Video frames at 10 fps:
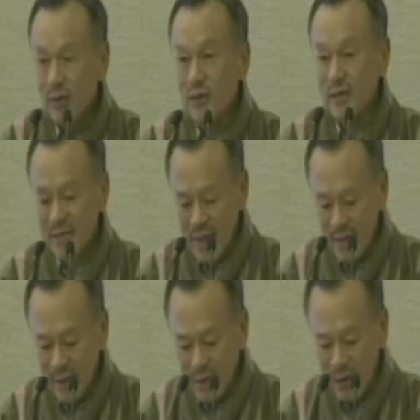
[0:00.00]
To this
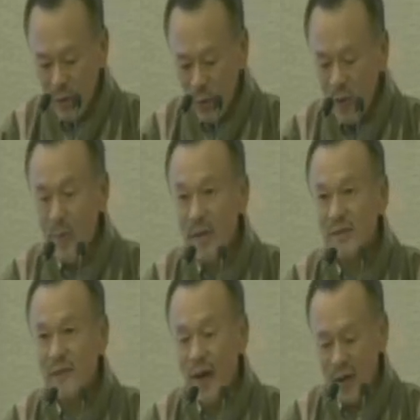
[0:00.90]
end, we
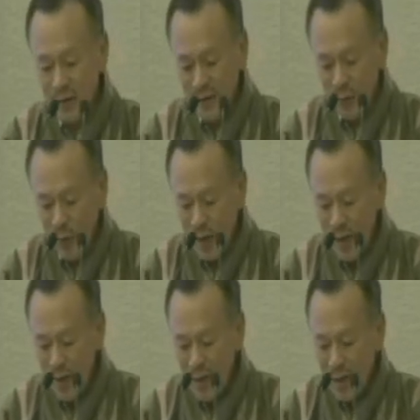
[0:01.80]
must find the
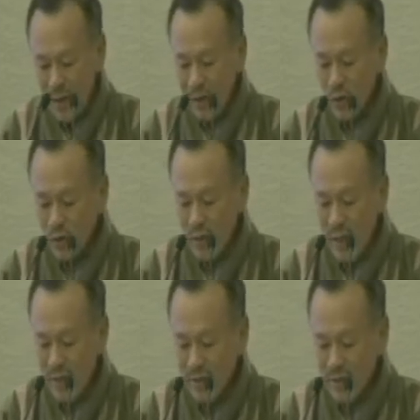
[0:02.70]
will and
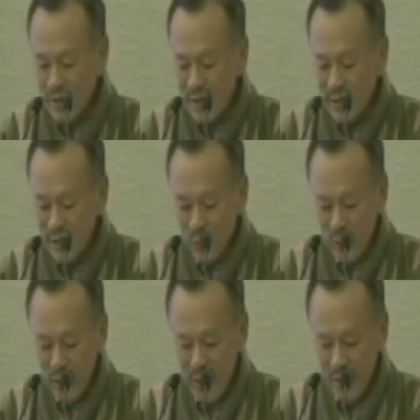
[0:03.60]
utilize the genius
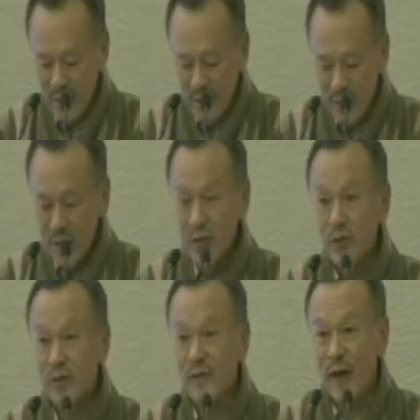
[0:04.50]
within us
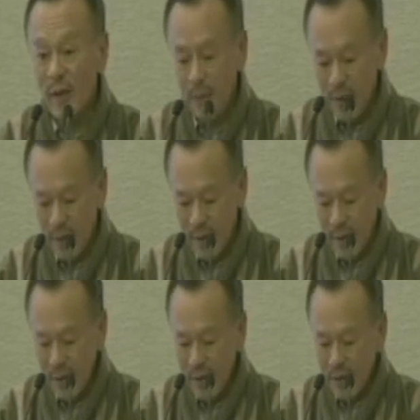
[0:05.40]
to develop
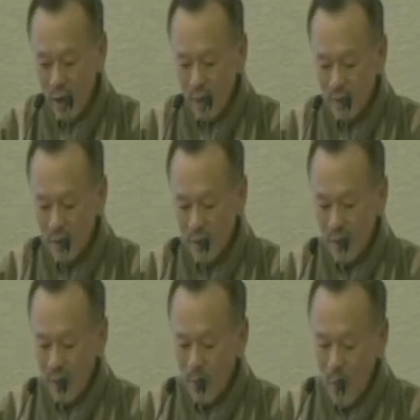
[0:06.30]
and adopt
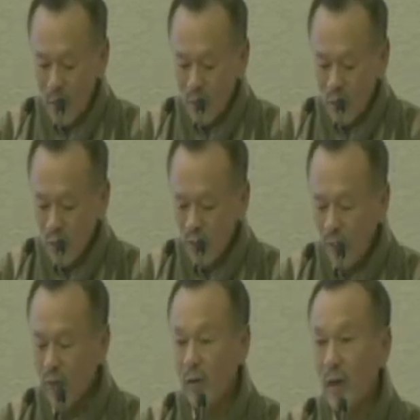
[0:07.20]
a more
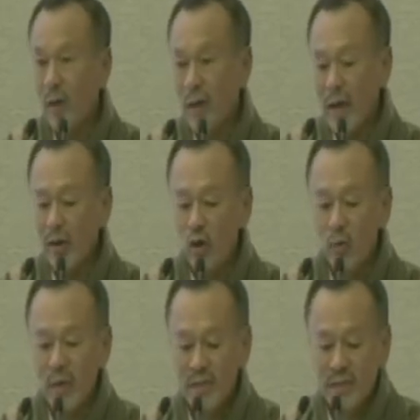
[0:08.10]
truthful and
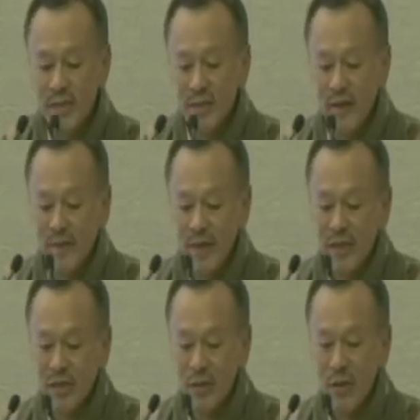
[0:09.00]
humanistic
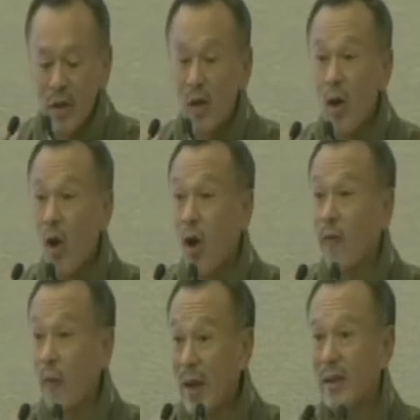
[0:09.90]
definition
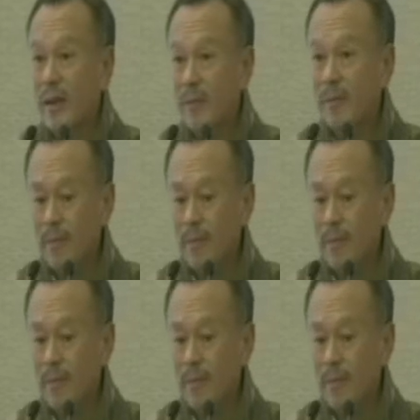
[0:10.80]
of wealth